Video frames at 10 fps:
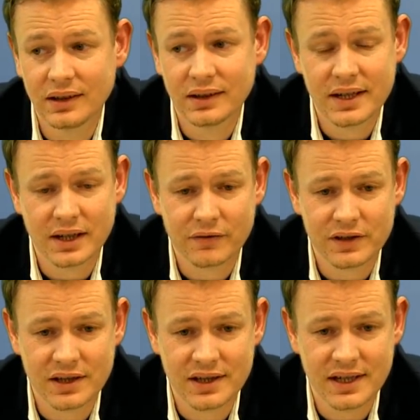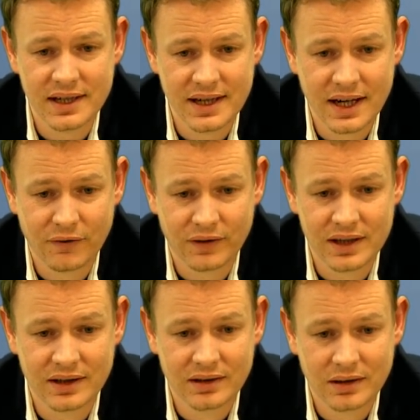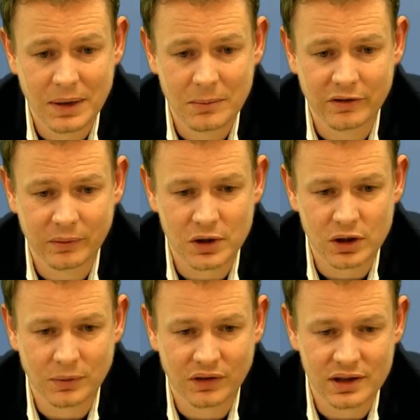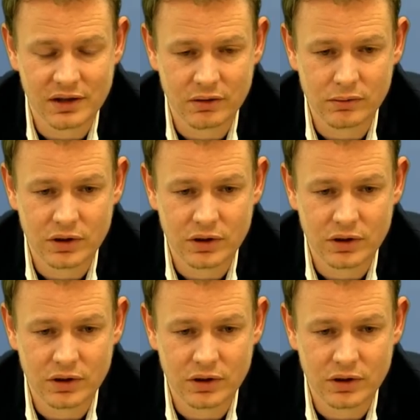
Here after d, e, f, e. The main move is bishop c2,